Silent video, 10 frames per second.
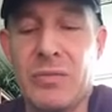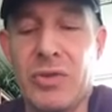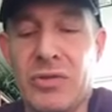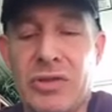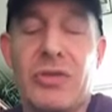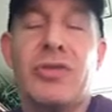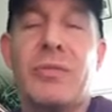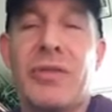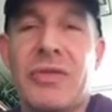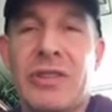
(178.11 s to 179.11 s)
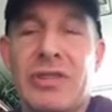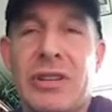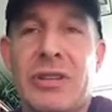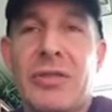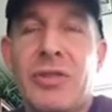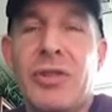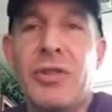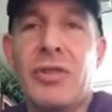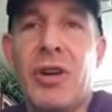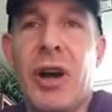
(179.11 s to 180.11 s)
there's no supervision.
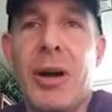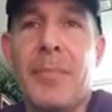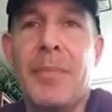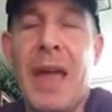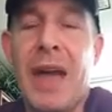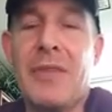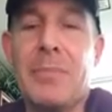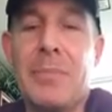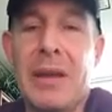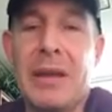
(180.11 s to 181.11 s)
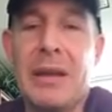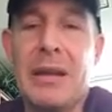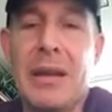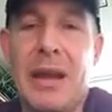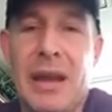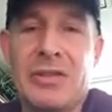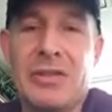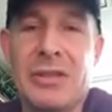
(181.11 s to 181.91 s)
Having been an agency